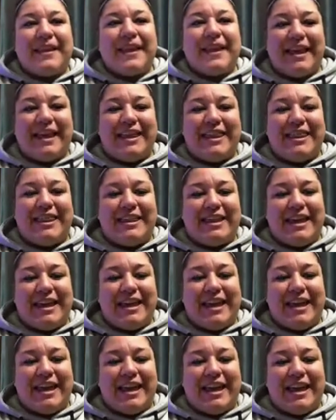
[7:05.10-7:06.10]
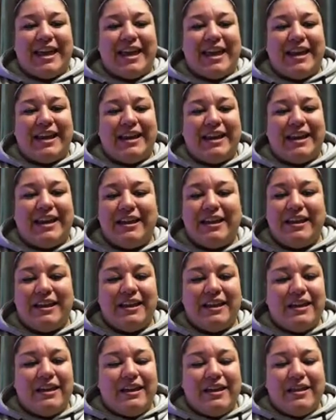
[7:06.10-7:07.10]
And then
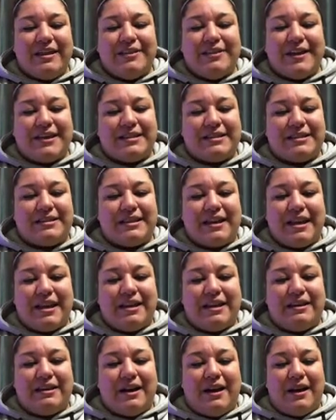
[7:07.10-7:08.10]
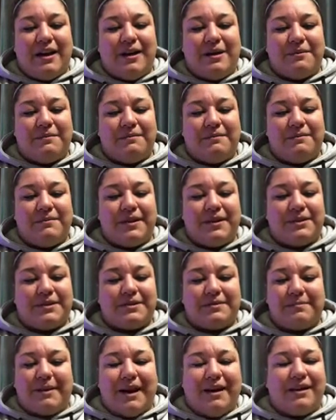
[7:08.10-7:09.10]
they said there
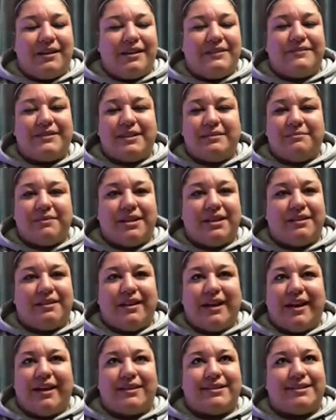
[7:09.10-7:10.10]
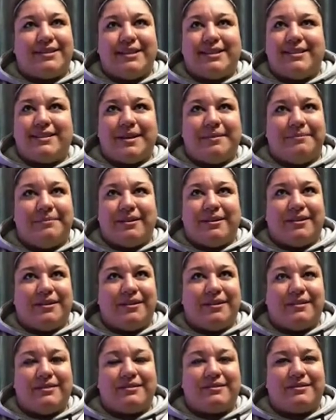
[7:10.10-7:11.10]
was a powerlifting meet
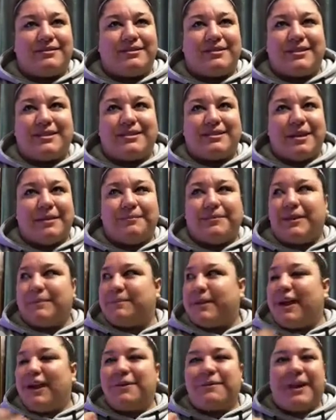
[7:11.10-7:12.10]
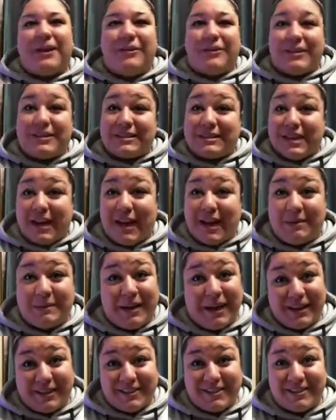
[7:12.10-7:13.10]
December something, probably around this time,
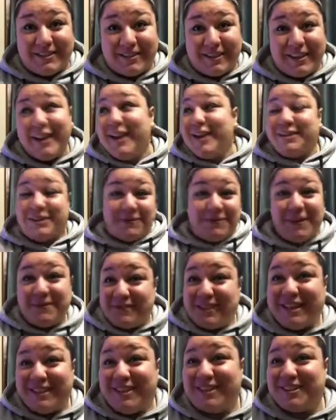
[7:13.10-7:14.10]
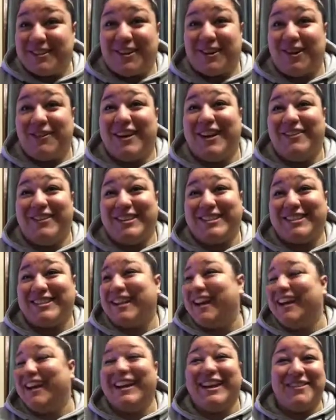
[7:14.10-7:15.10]
honestly. So 15 years ago around this
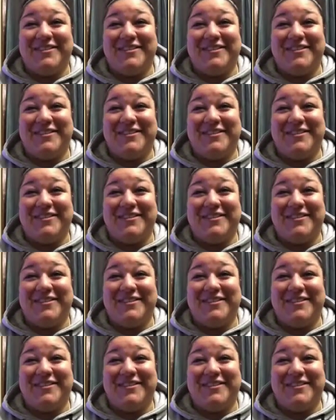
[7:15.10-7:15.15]
time,